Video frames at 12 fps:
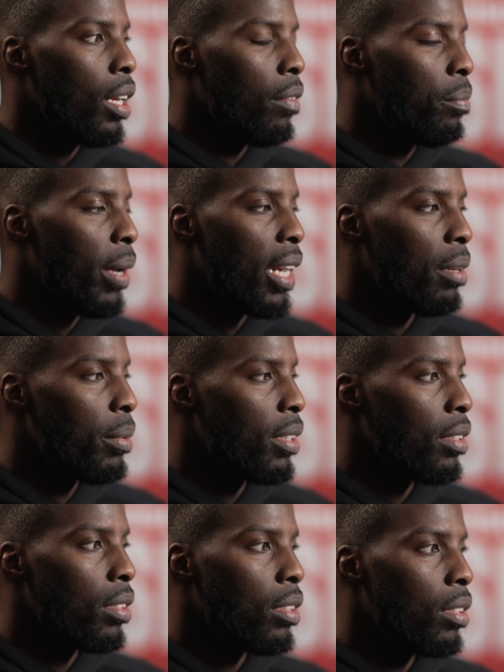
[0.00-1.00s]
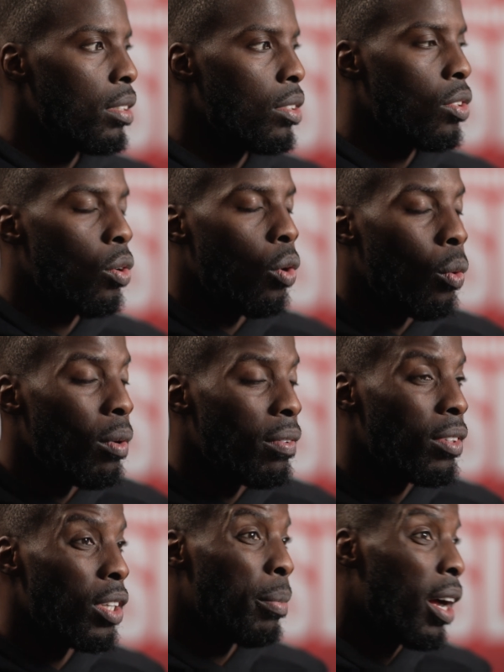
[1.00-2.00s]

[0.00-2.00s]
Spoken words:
have barely been caught with good